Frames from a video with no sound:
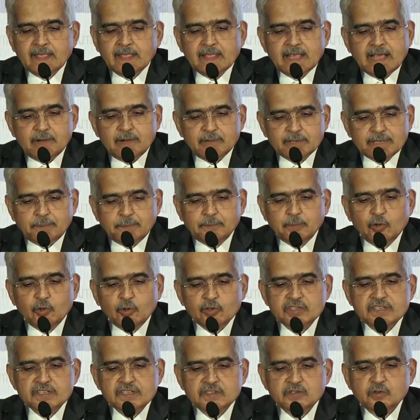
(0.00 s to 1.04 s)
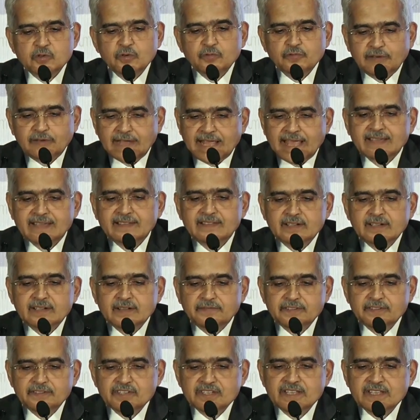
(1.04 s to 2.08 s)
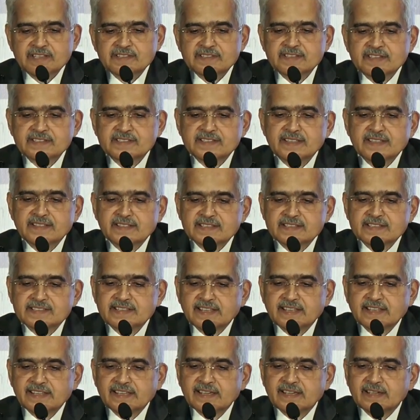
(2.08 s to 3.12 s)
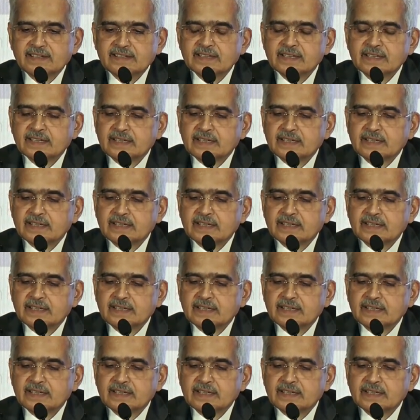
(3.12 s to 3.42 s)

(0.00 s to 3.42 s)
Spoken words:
Our approach is to flag the deficiencies in this area,